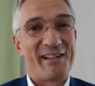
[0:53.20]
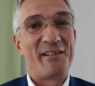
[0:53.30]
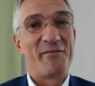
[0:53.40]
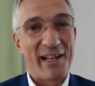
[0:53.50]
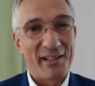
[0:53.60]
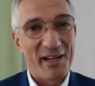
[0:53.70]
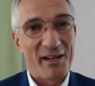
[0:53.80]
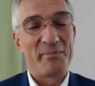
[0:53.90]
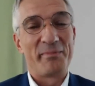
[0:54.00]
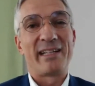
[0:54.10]

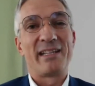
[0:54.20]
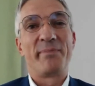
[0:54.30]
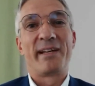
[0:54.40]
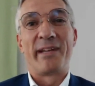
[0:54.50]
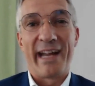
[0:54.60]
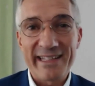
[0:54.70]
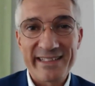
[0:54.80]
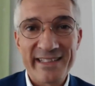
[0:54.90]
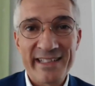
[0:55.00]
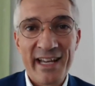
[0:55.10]
welcome Paddy
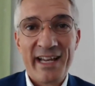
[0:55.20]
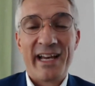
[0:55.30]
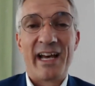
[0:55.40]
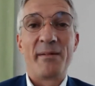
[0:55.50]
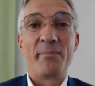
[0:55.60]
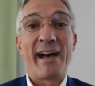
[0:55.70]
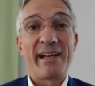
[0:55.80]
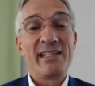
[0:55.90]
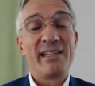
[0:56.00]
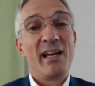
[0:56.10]
Padmanathan.
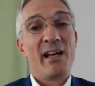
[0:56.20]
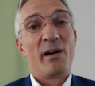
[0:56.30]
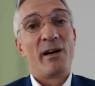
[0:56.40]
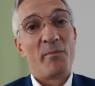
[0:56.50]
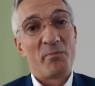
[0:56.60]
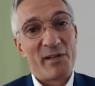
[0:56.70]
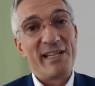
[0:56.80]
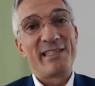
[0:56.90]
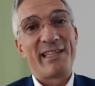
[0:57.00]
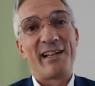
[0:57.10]
Paddy,
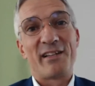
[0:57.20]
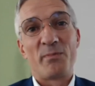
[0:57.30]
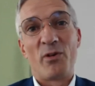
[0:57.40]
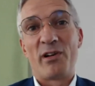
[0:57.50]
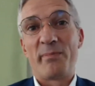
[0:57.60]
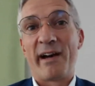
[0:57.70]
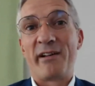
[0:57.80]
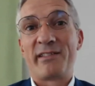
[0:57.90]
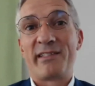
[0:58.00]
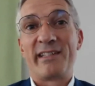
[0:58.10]
please tell us more
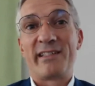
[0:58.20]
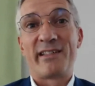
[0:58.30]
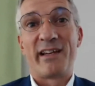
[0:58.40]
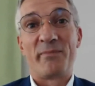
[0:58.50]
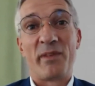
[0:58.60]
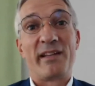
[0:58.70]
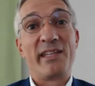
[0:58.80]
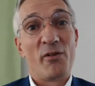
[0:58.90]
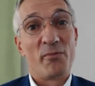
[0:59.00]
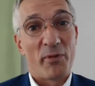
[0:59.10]
about this
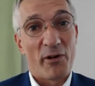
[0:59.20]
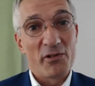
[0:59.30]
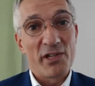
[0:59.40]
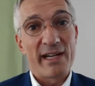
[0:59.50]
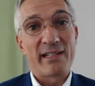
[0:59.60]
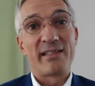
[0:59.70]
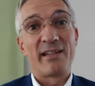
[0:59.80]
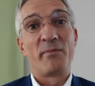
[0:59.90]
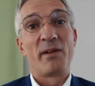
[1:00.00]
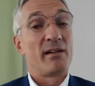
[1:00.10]
NEOM project,
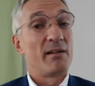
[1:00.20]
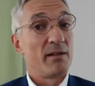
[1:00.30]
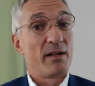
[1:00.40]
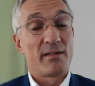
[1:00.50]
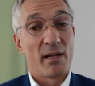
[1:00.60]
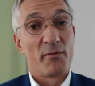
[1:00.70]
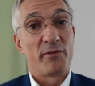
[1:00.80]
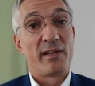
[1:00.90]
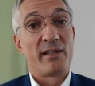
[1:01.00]
some of the